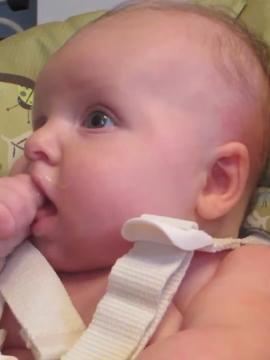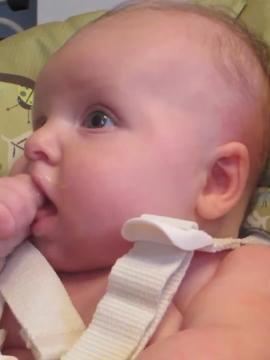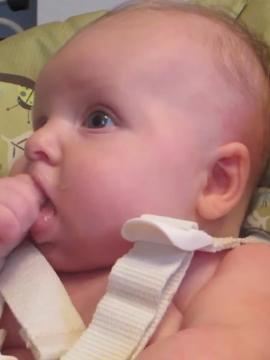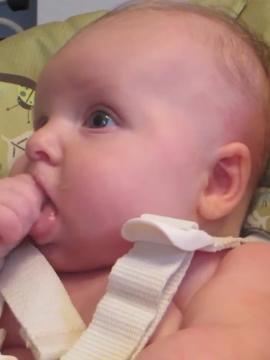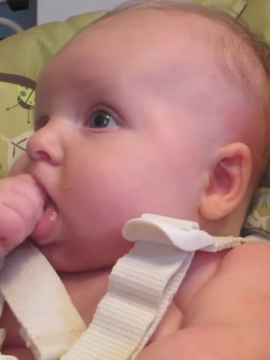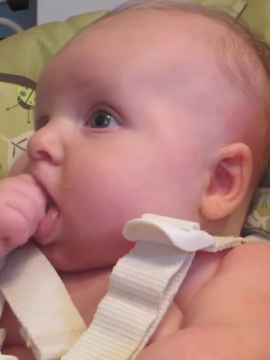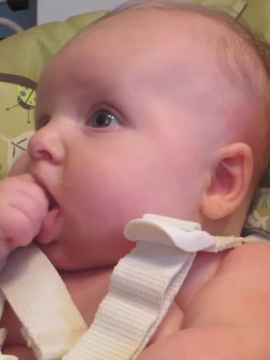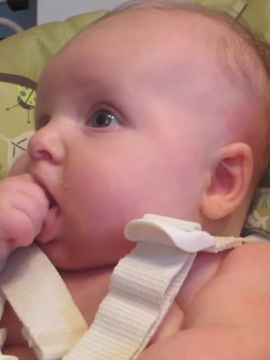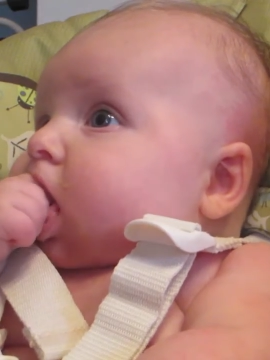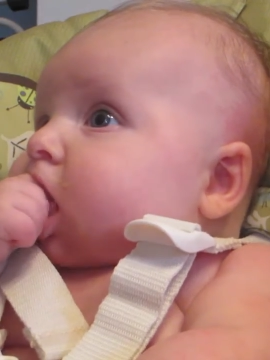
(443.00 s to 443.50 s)

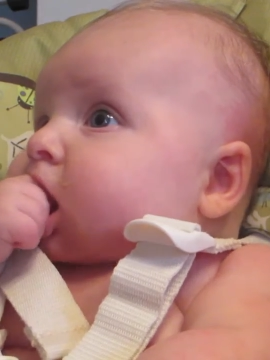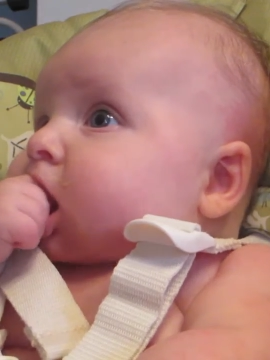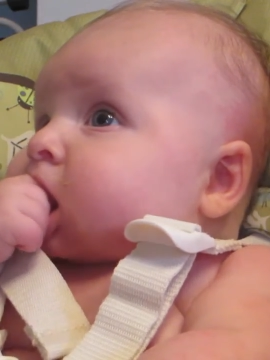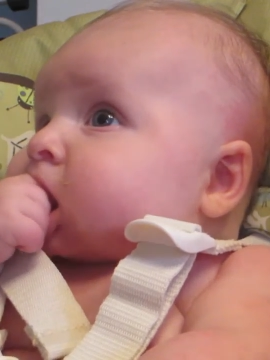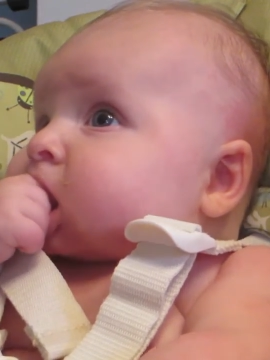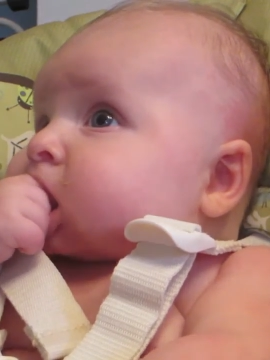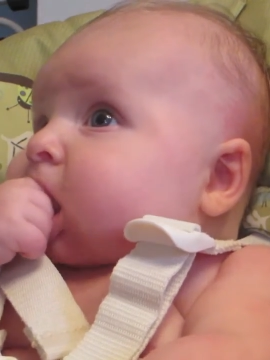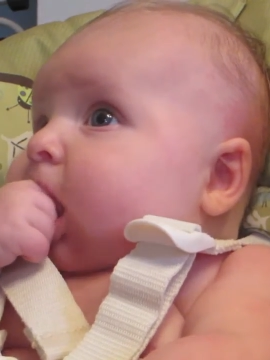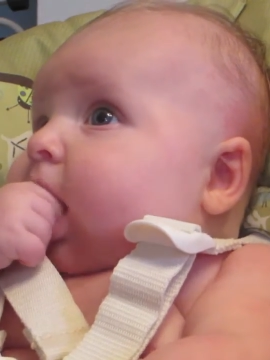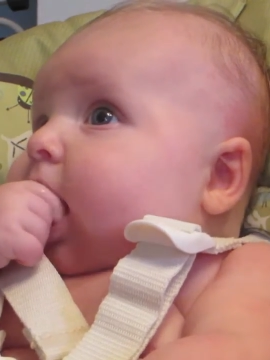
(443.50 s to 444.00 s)
potatoes.
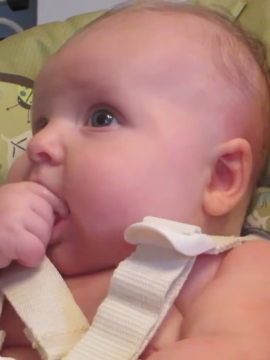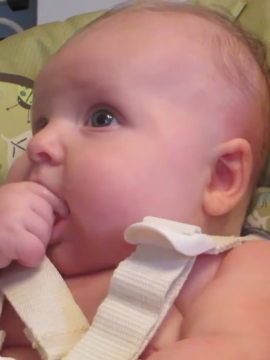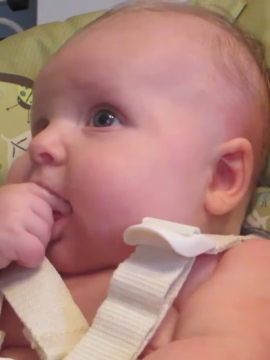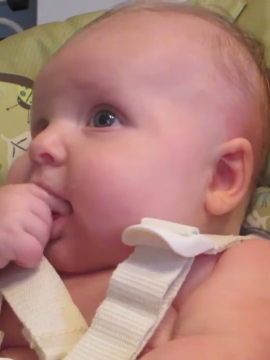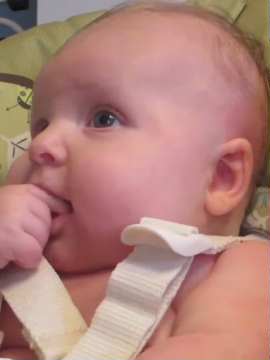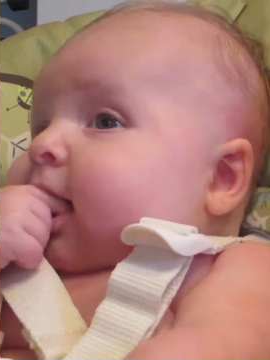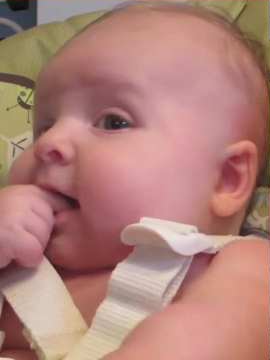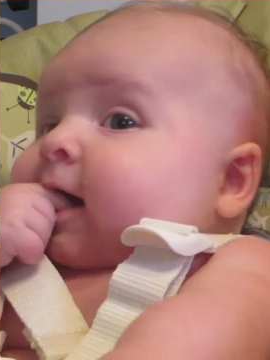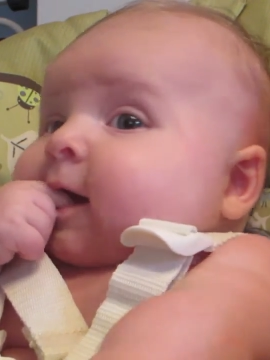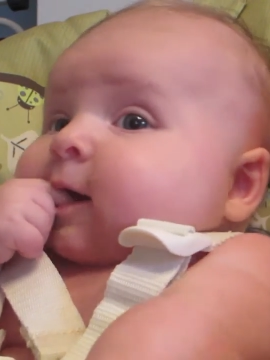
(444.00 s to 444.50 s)

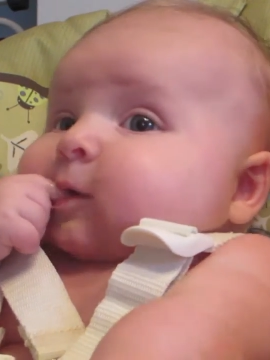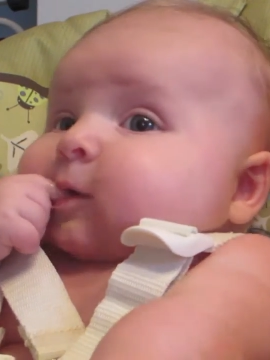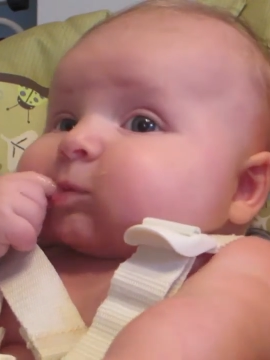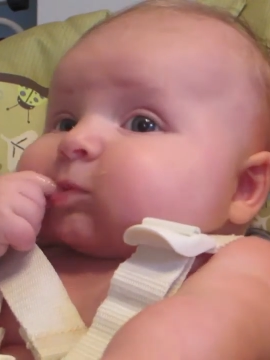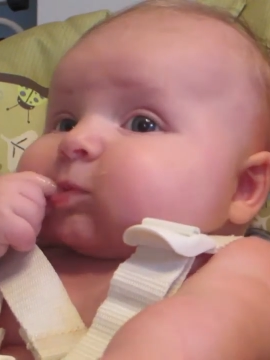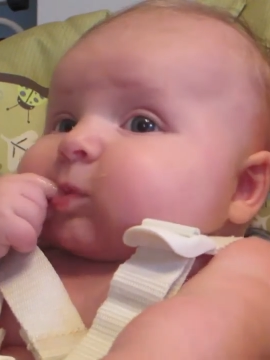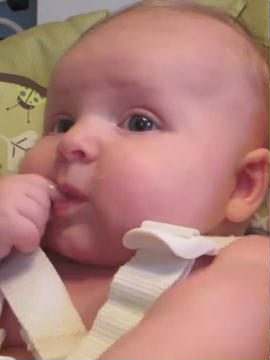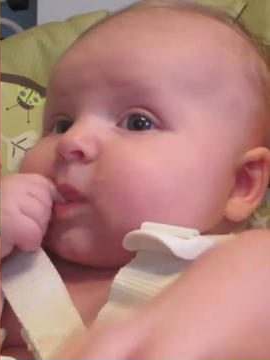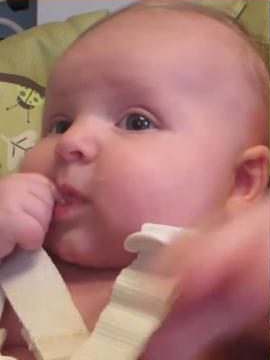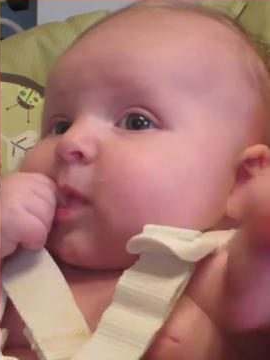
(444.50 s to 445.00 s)

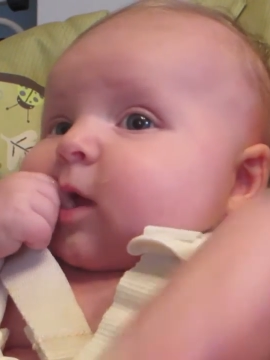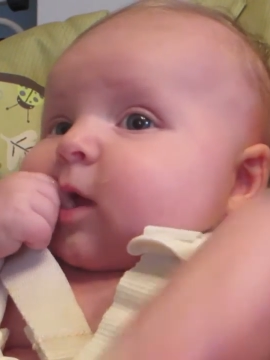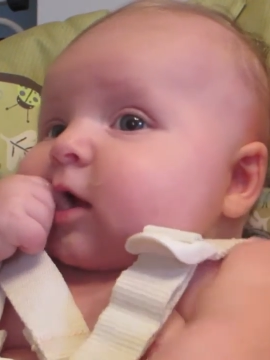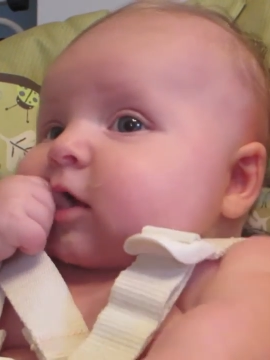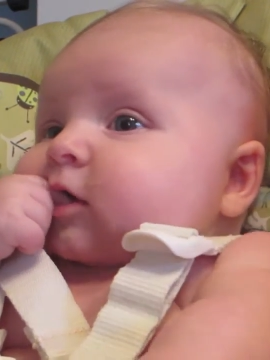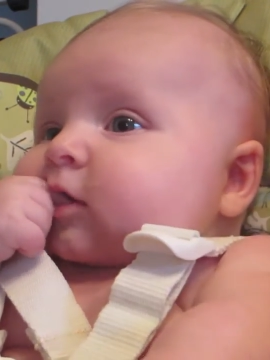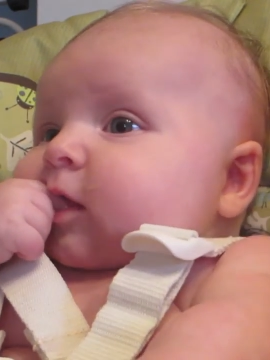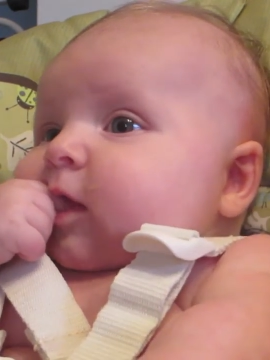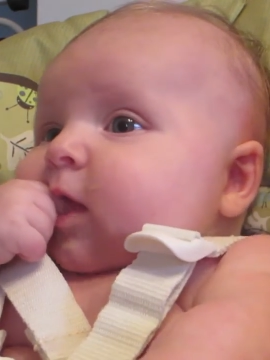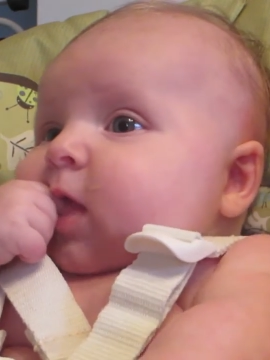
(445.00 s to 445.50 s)
No,
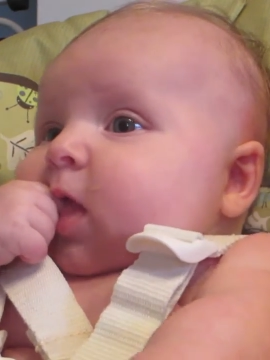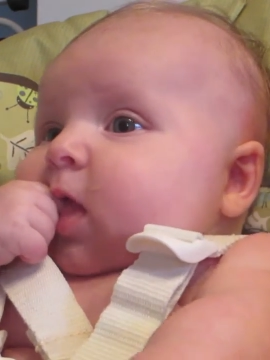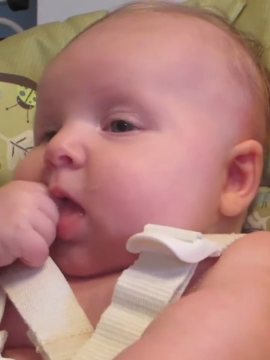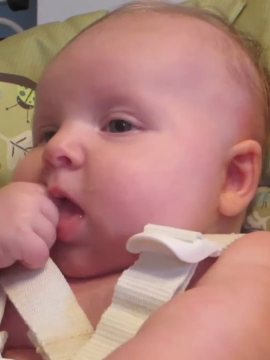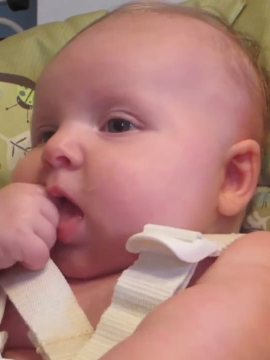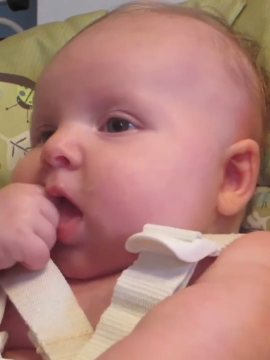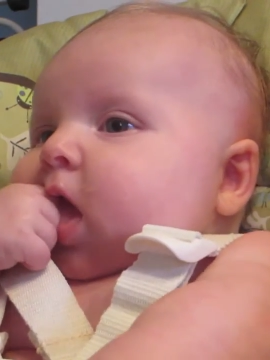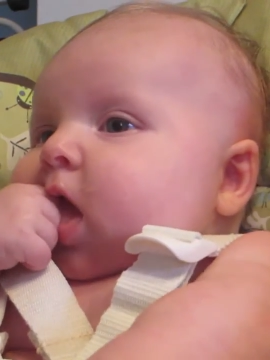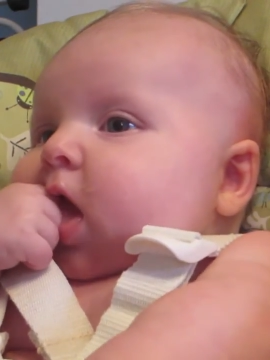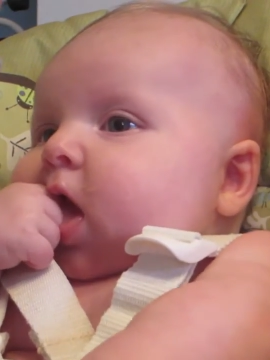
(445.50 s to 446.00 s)
she definitely
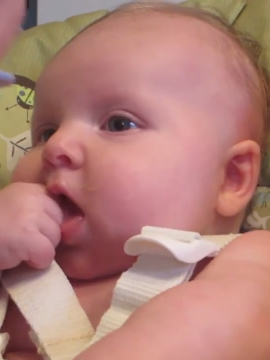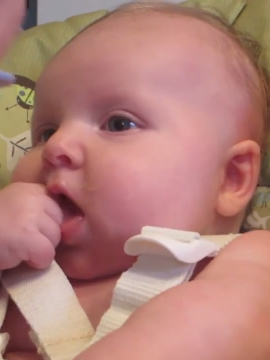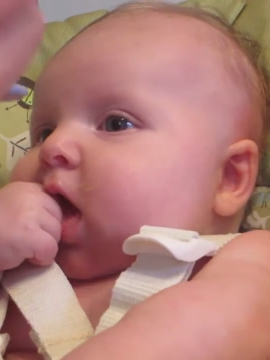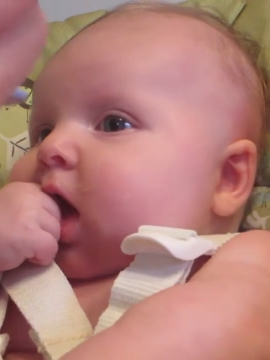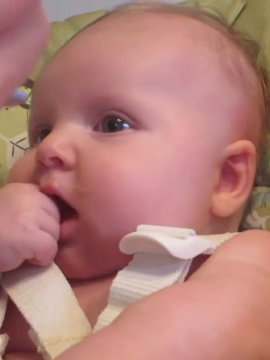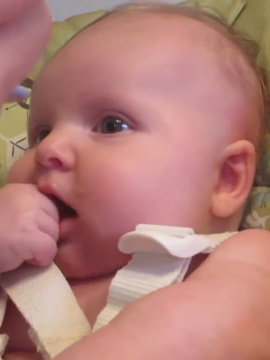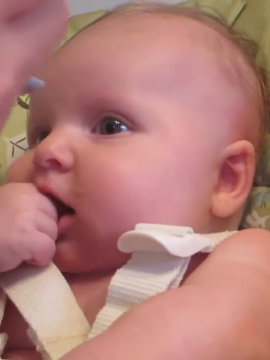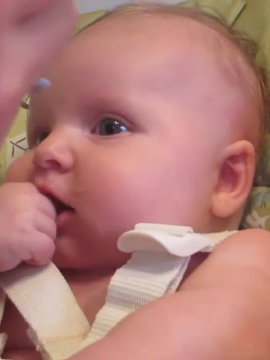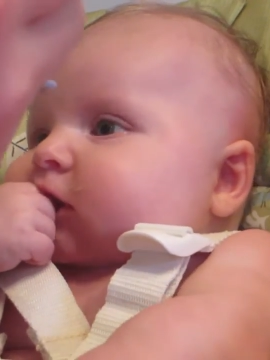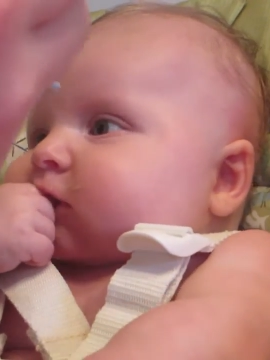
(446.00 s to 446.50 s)
likes it
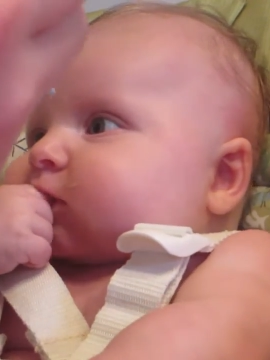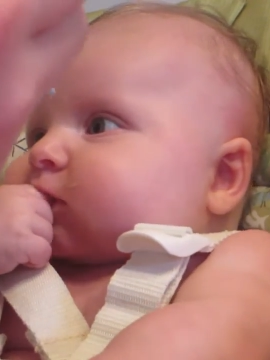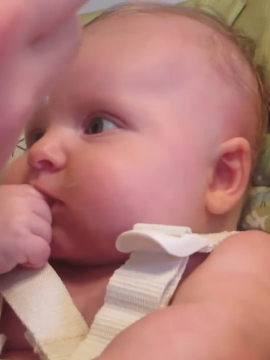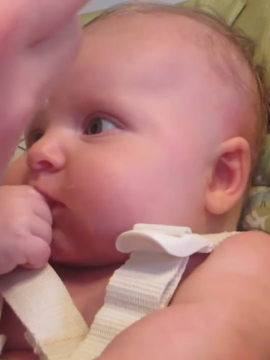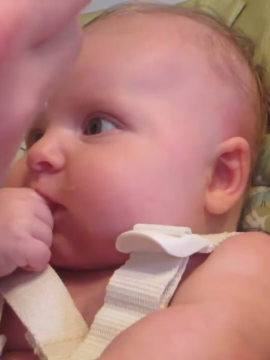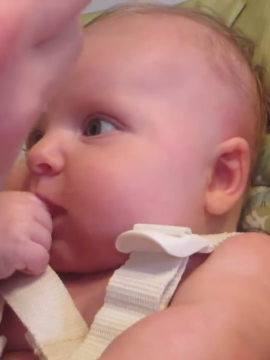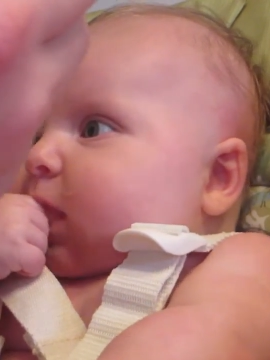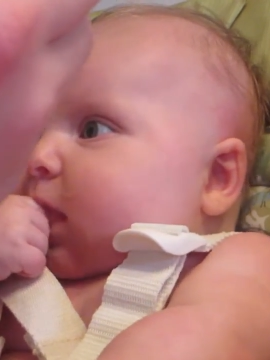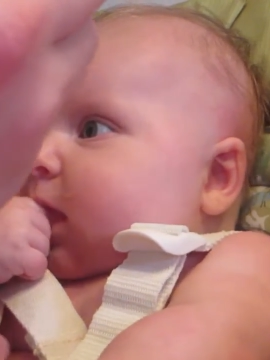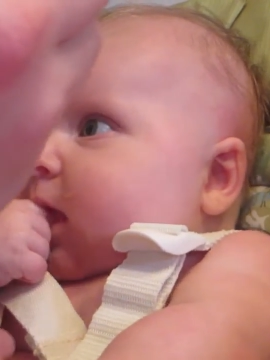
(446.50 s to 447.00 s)
though. She, you
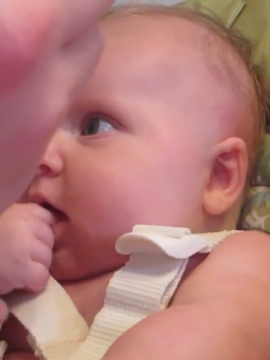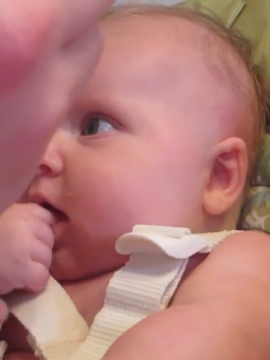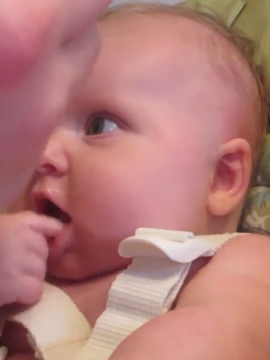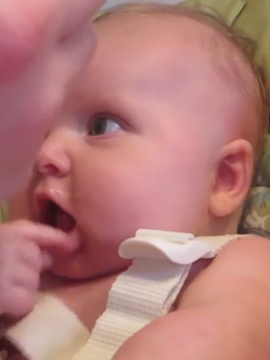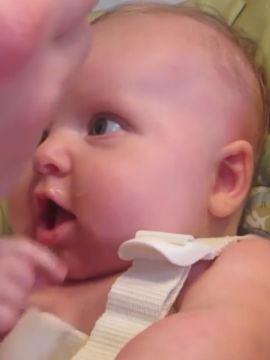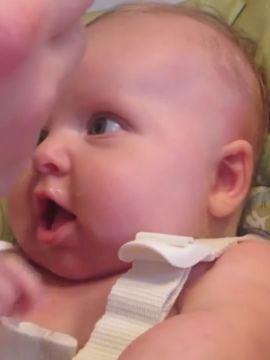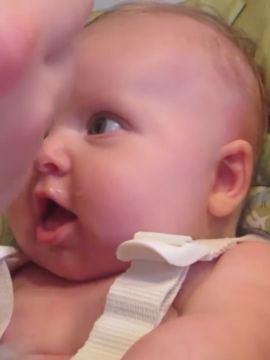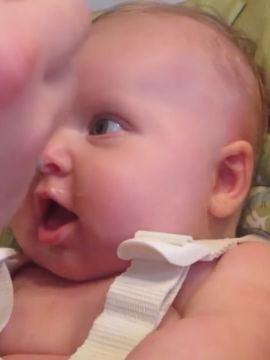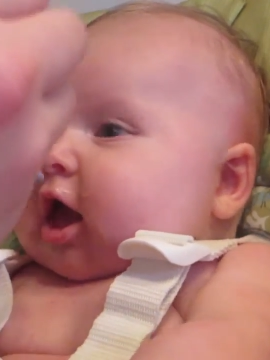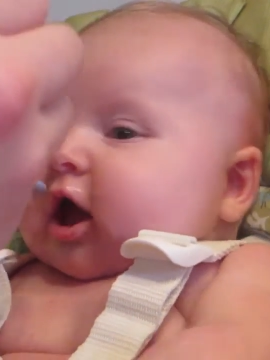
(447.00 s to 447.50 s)
she's like
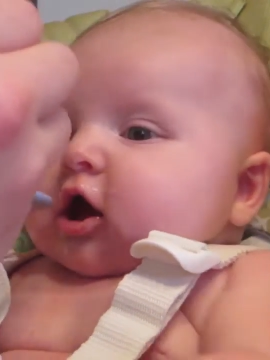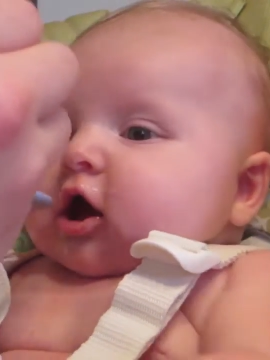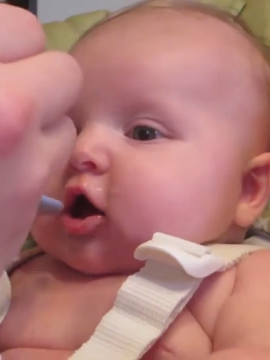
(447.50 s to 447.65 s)
that? Taking it.